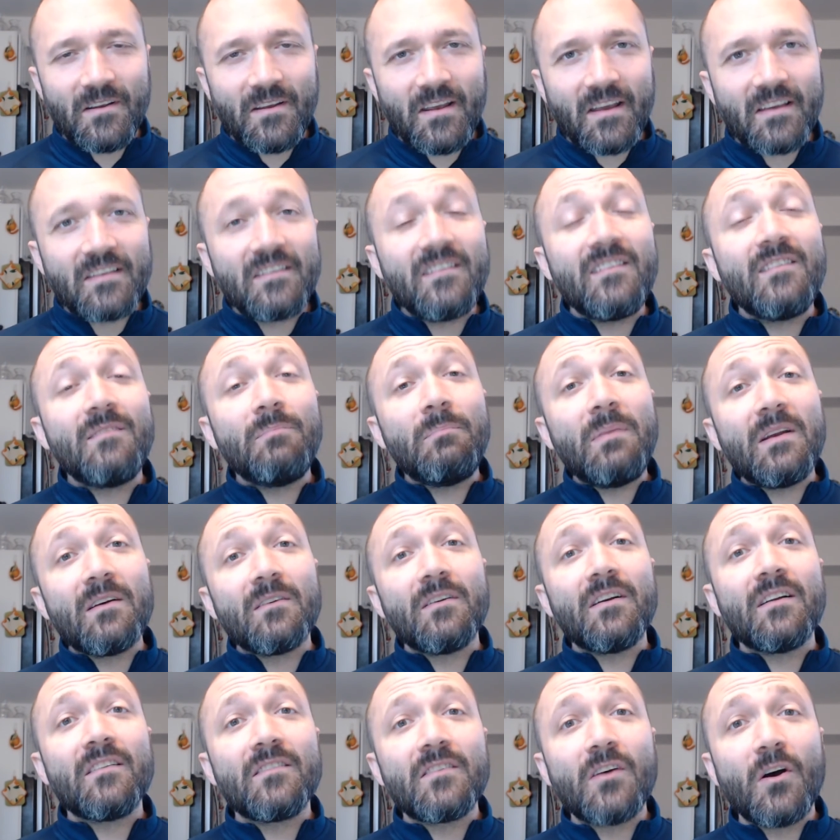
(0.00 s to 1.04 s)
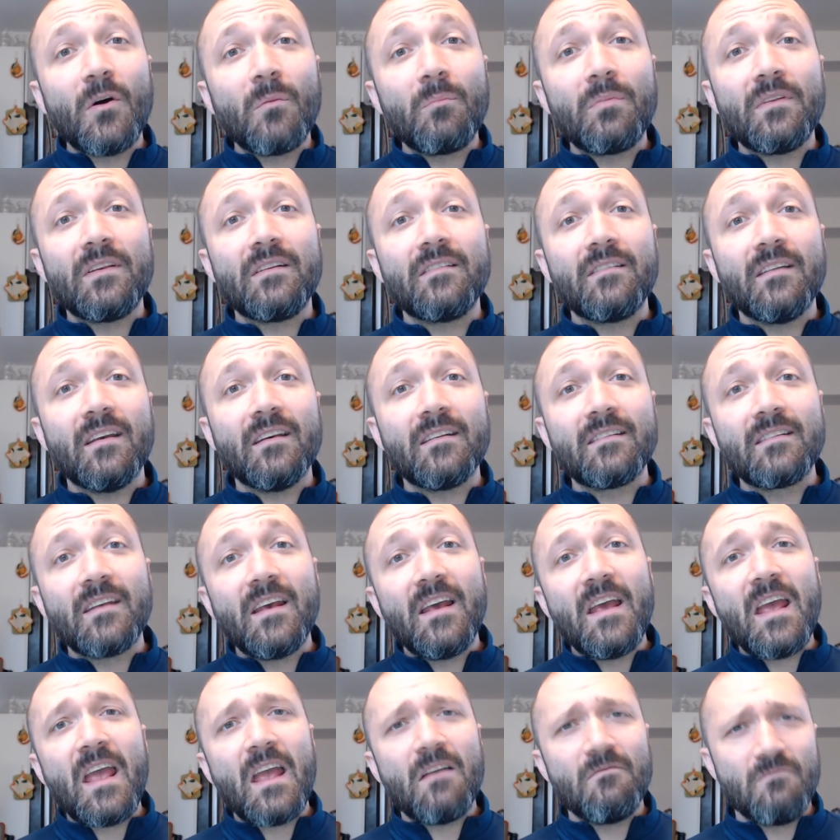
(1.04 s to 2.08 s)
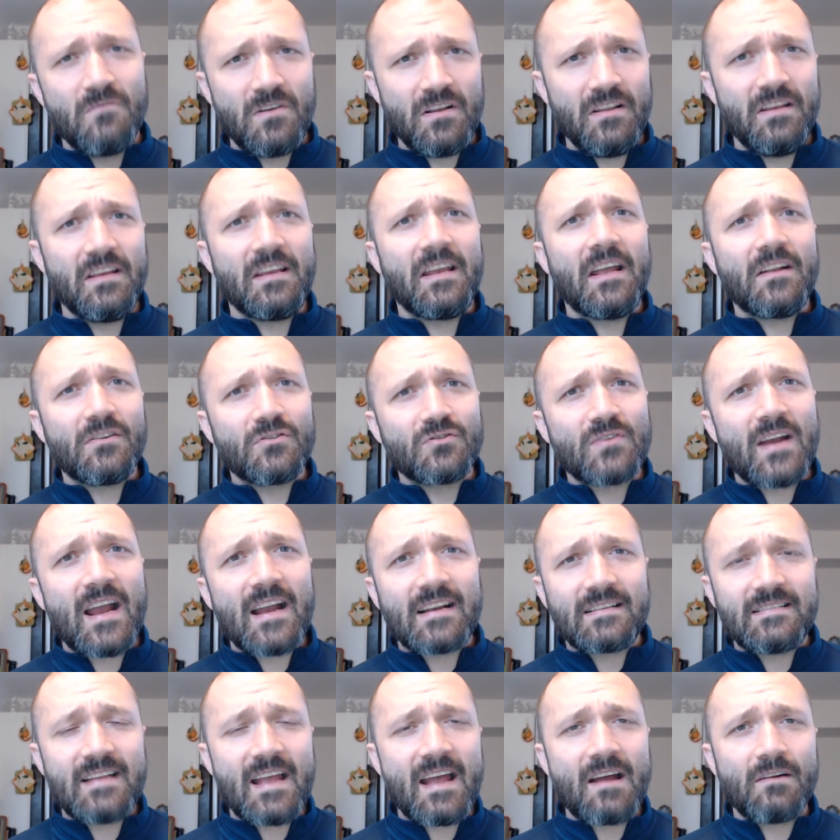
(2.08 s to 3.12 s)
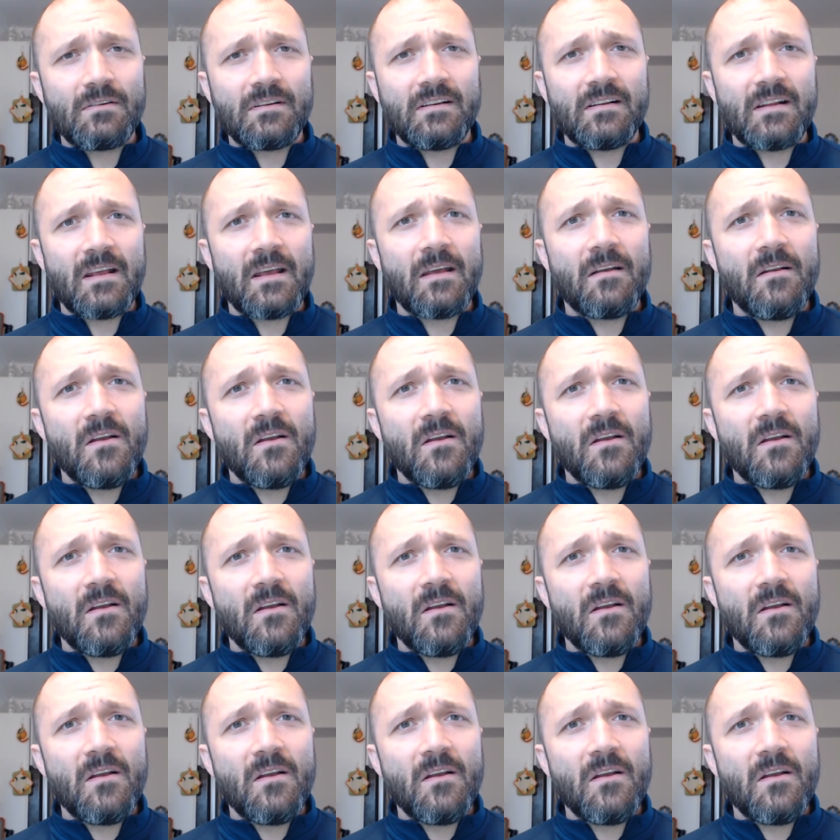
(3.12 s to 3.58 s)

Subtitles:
experience hopelessness and really get dragged down in it